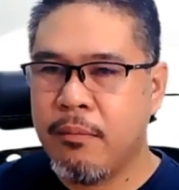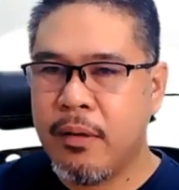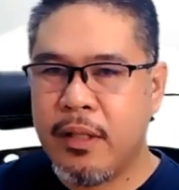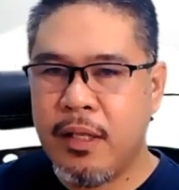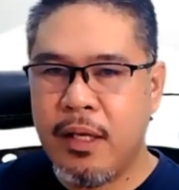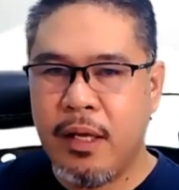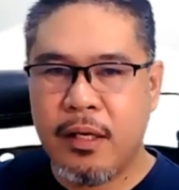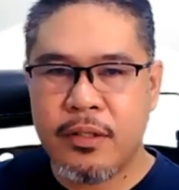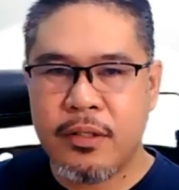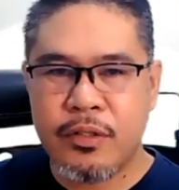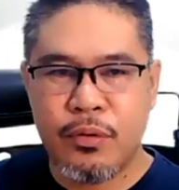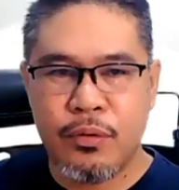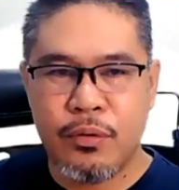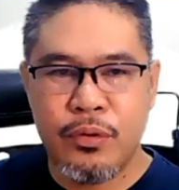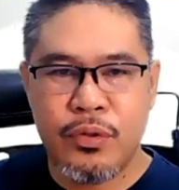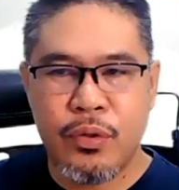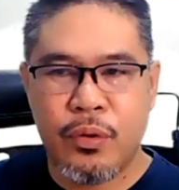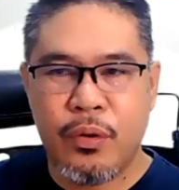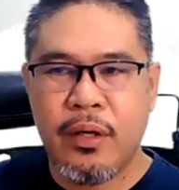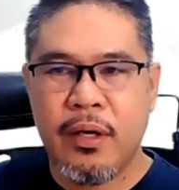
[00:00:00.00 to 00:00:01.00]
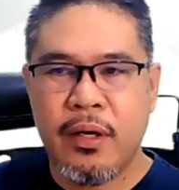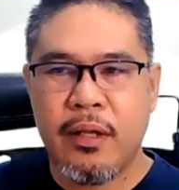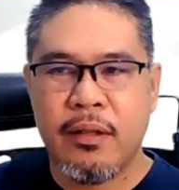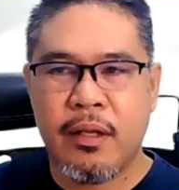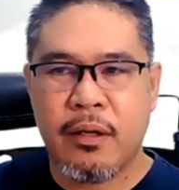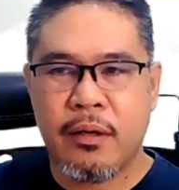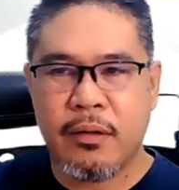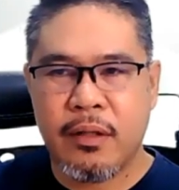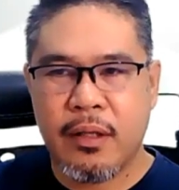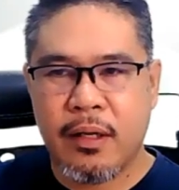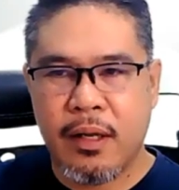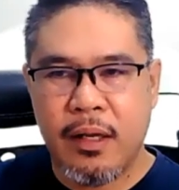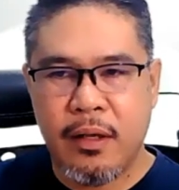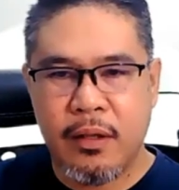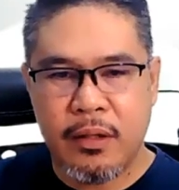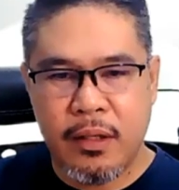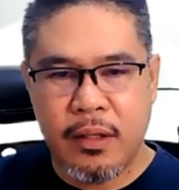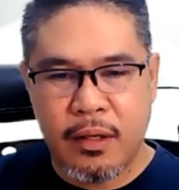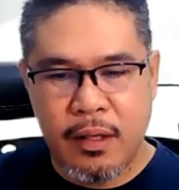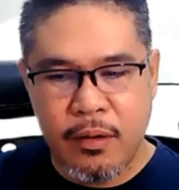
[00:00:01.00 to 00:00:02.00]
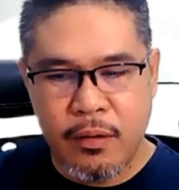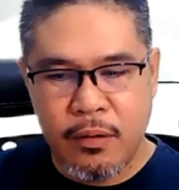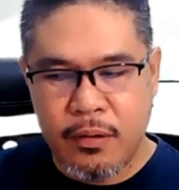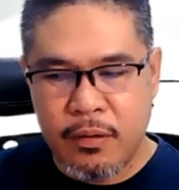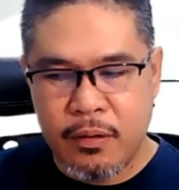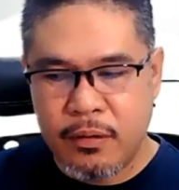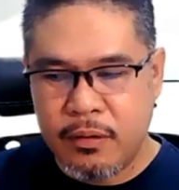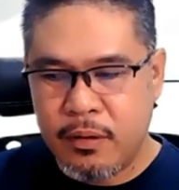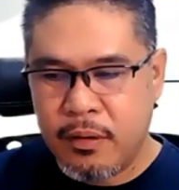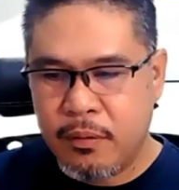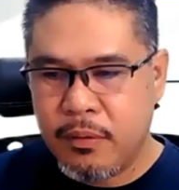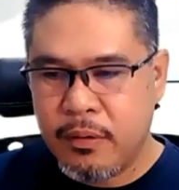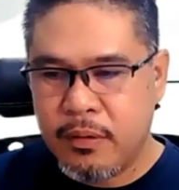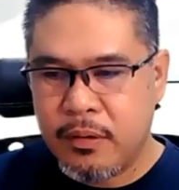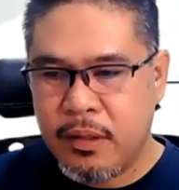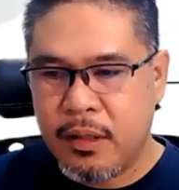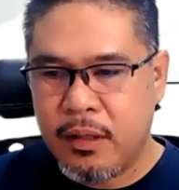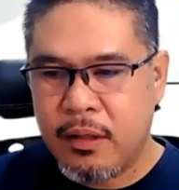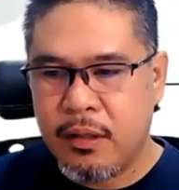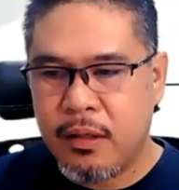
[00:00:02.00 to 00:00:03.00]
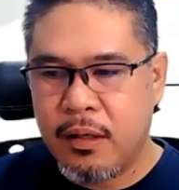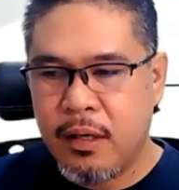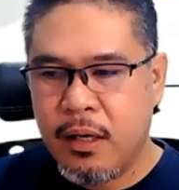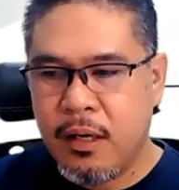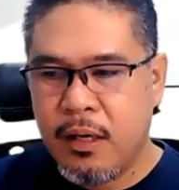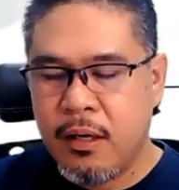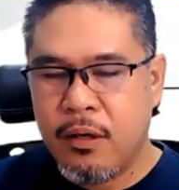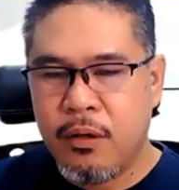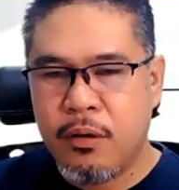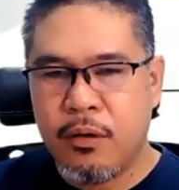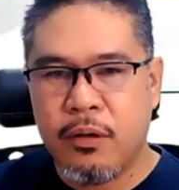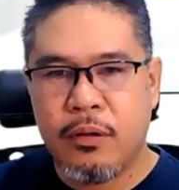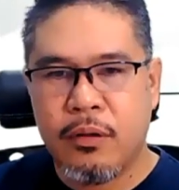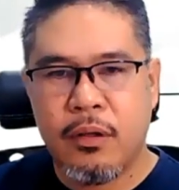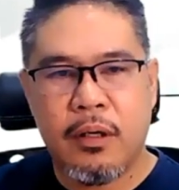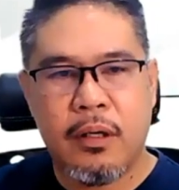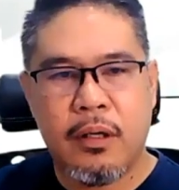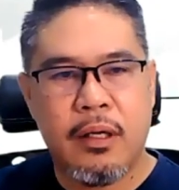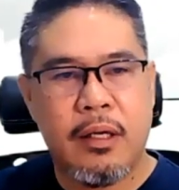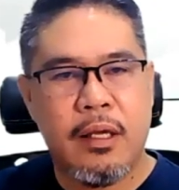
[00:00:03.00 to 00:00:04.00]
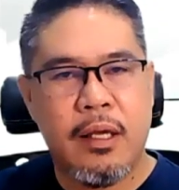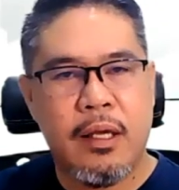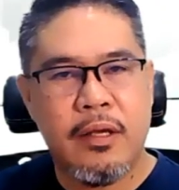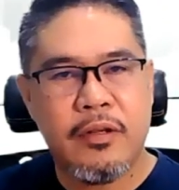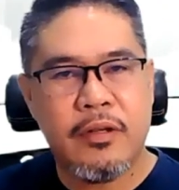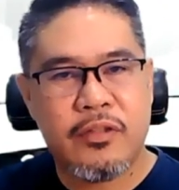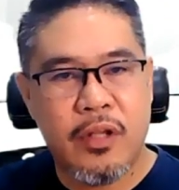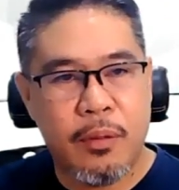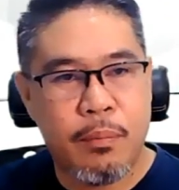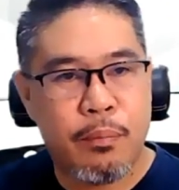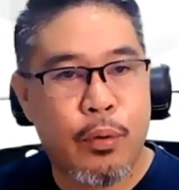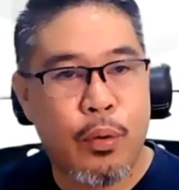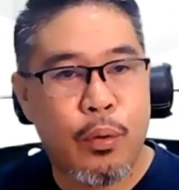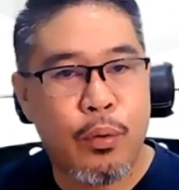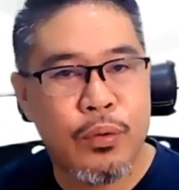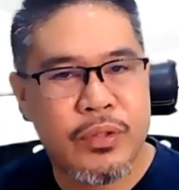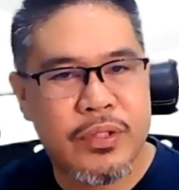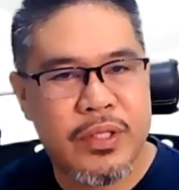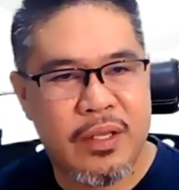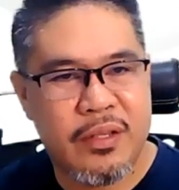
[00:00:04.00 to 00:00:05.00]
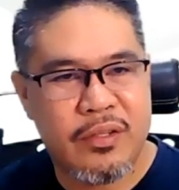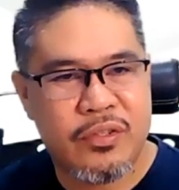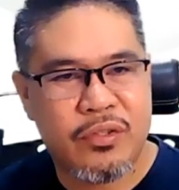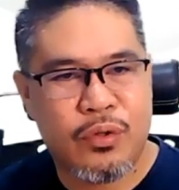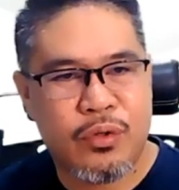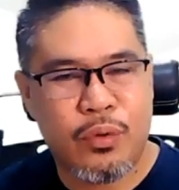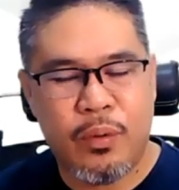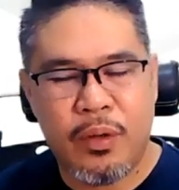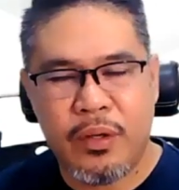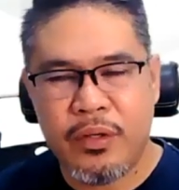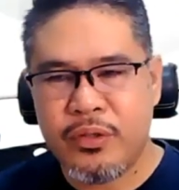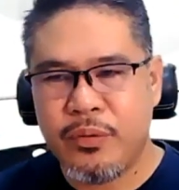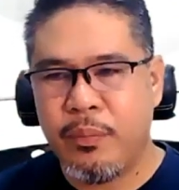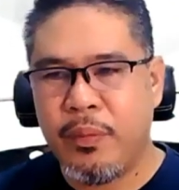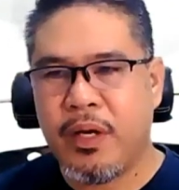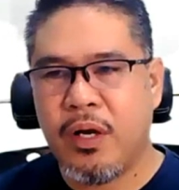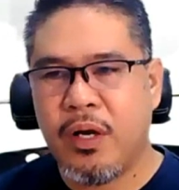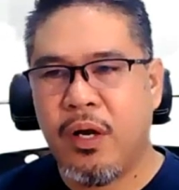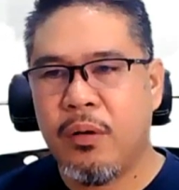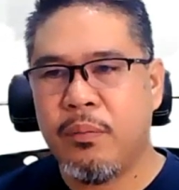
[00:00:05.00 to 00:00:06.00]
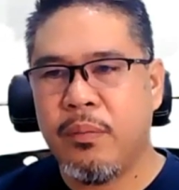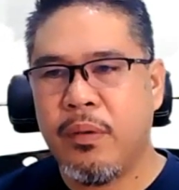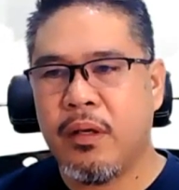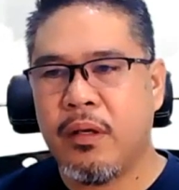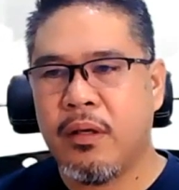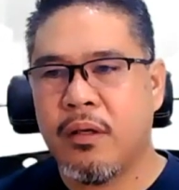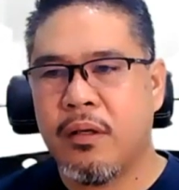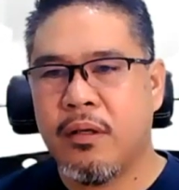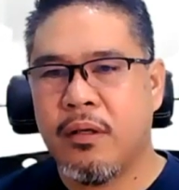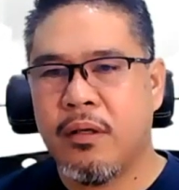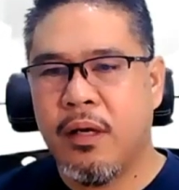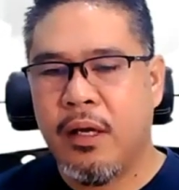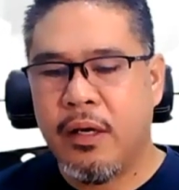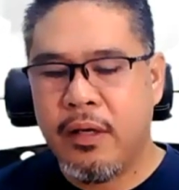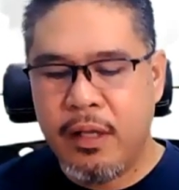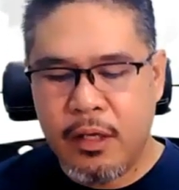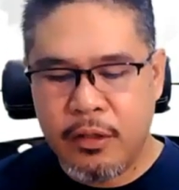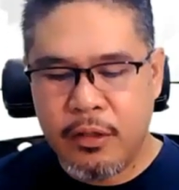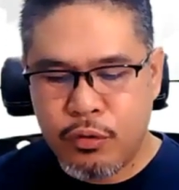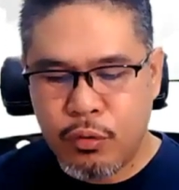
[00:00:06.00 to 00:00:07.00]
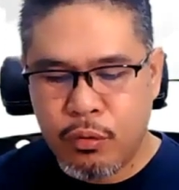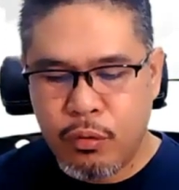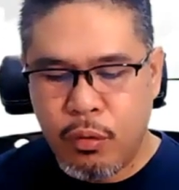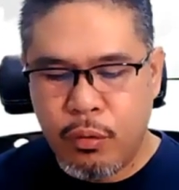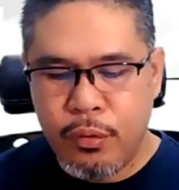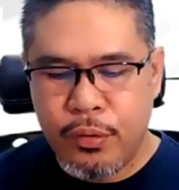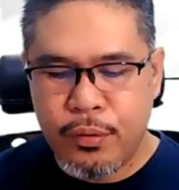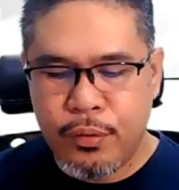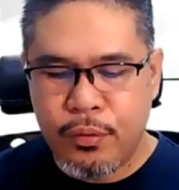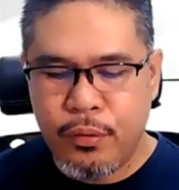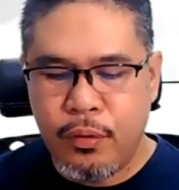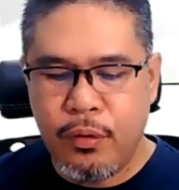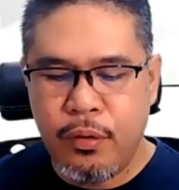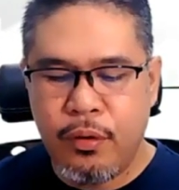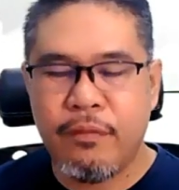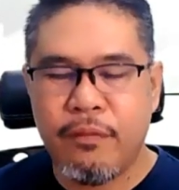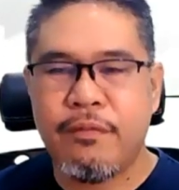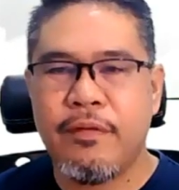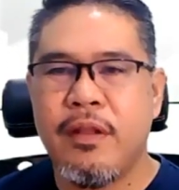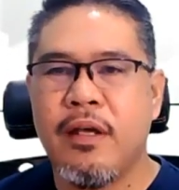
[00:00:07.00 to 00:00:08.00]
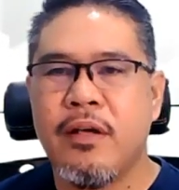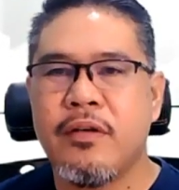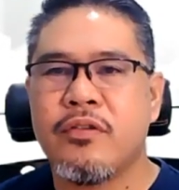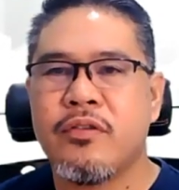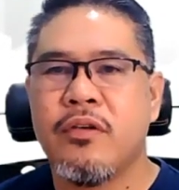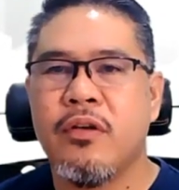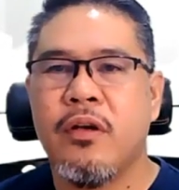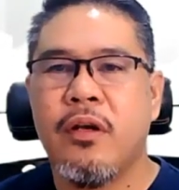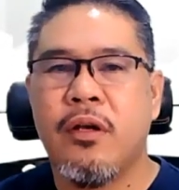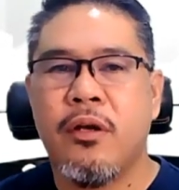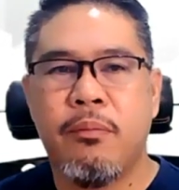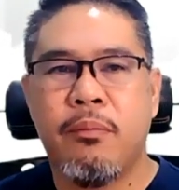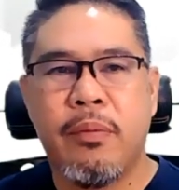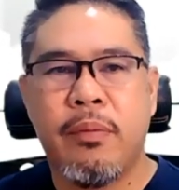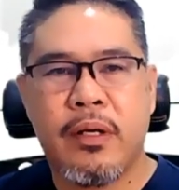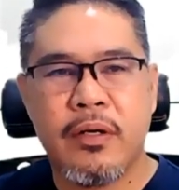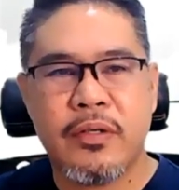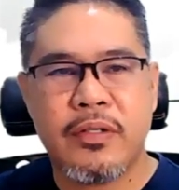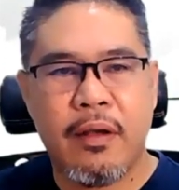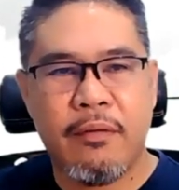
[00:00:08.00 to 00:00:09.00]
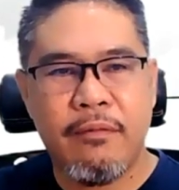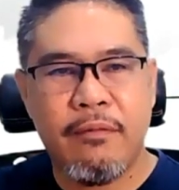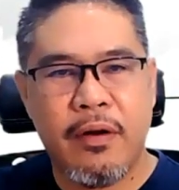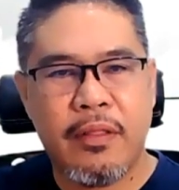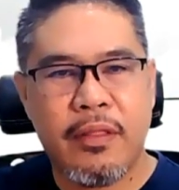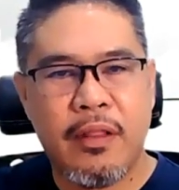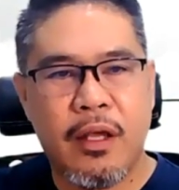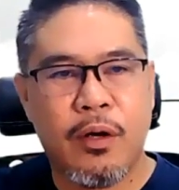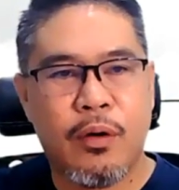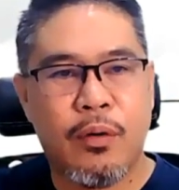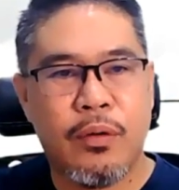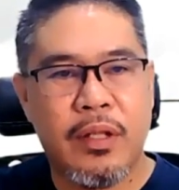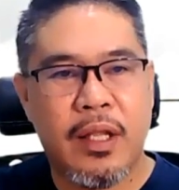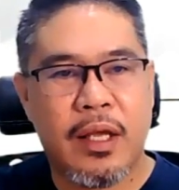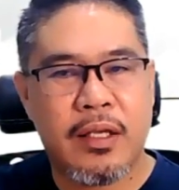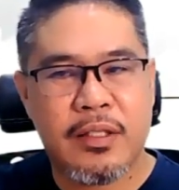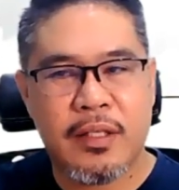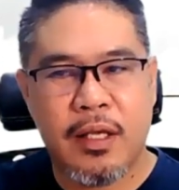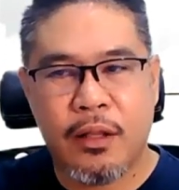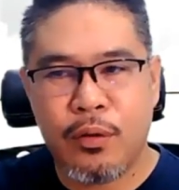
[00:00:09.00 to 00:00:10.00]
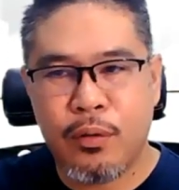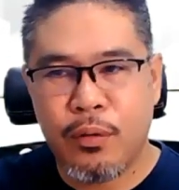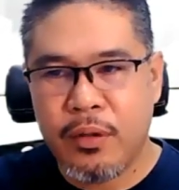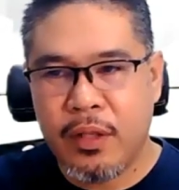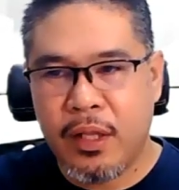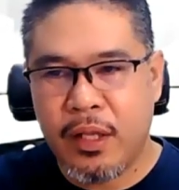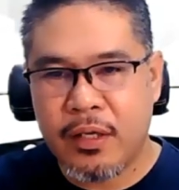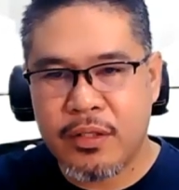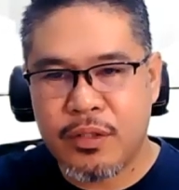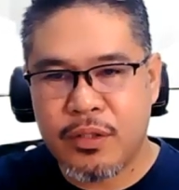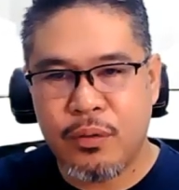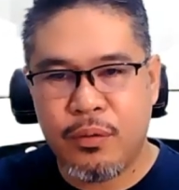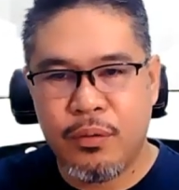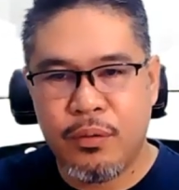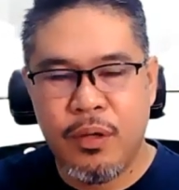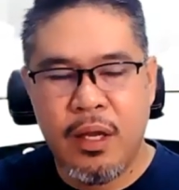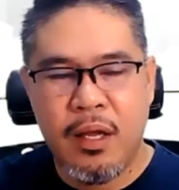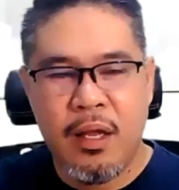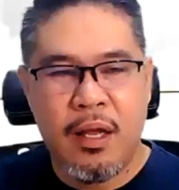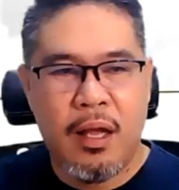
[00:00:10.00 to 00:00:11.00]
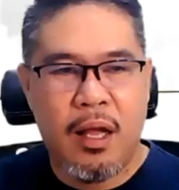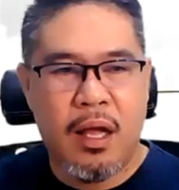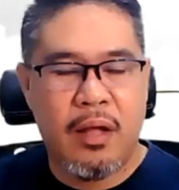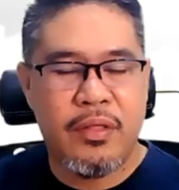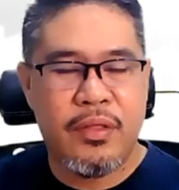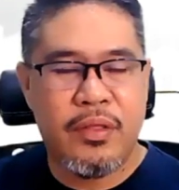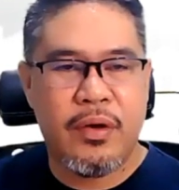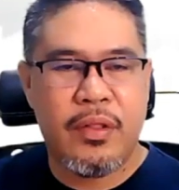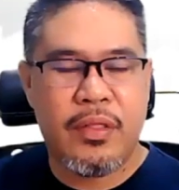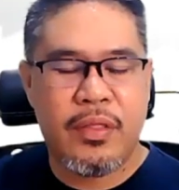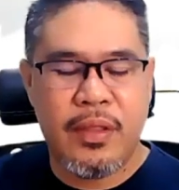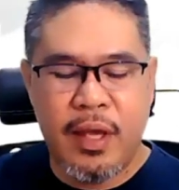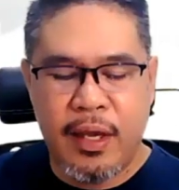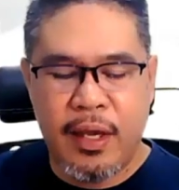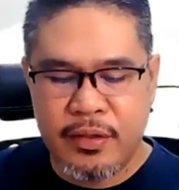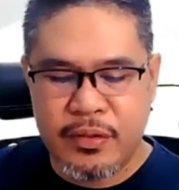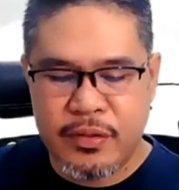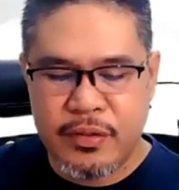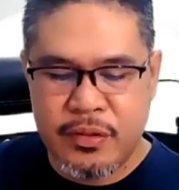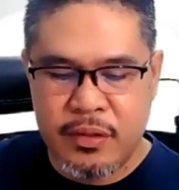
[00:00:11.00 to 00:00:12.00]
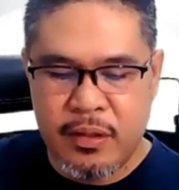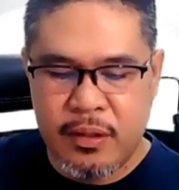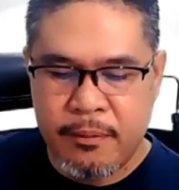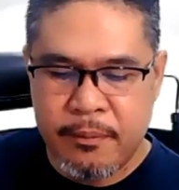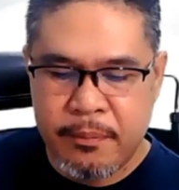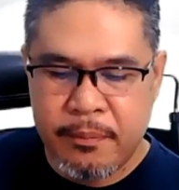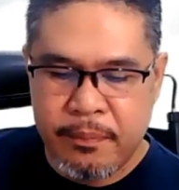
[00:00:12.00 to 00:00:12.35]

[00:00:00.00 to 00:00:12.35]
But he has to journey. There is a process towards becoming. And he has to go through all of this because everything connects and connects to other things.